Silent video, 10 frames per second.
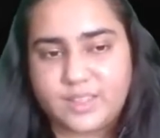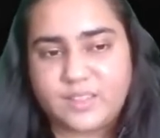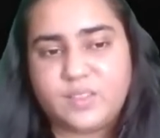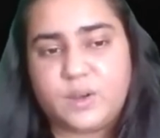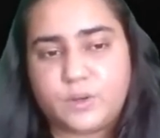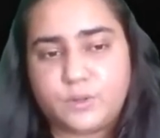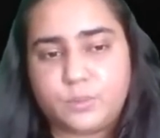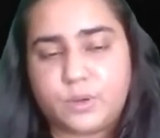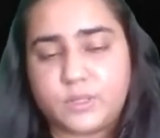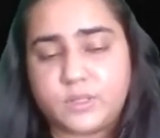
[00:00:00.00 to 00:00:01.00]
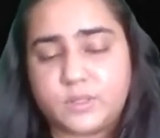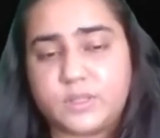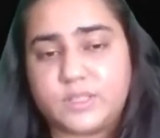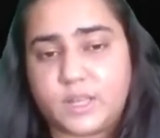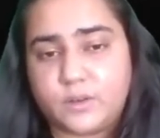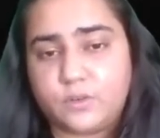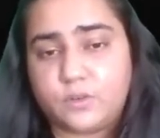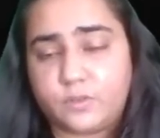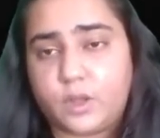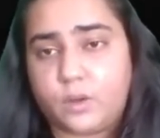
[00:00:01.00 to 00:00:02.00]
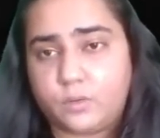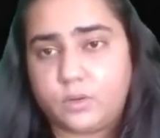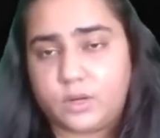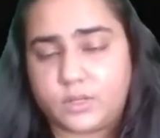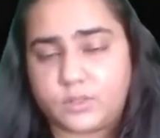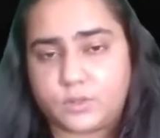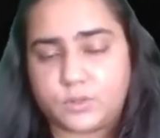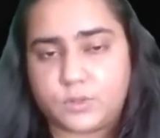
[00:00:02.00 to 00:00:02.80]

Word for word: than they are to points in the center of their own cluster.